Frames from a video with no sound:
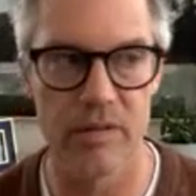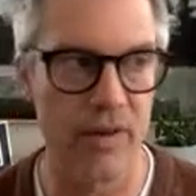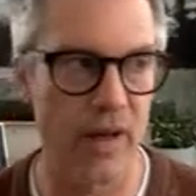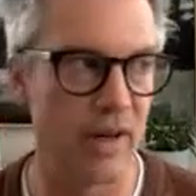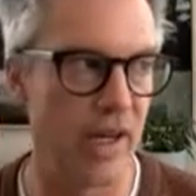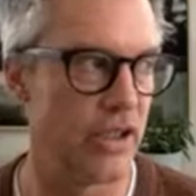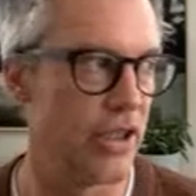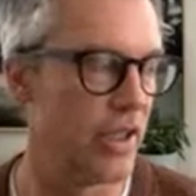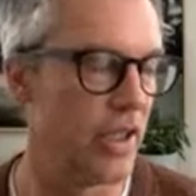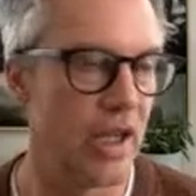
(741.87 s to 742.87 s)

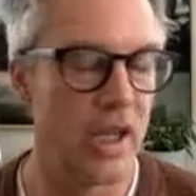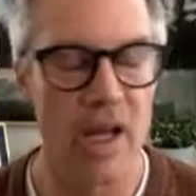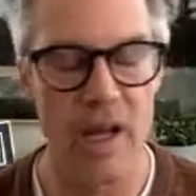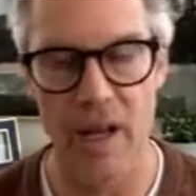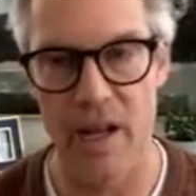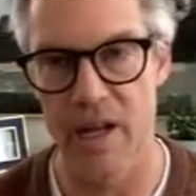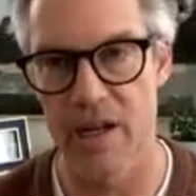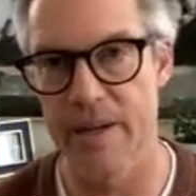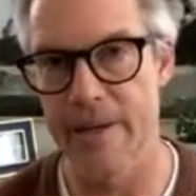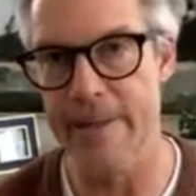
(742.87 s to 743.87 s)
Foundation and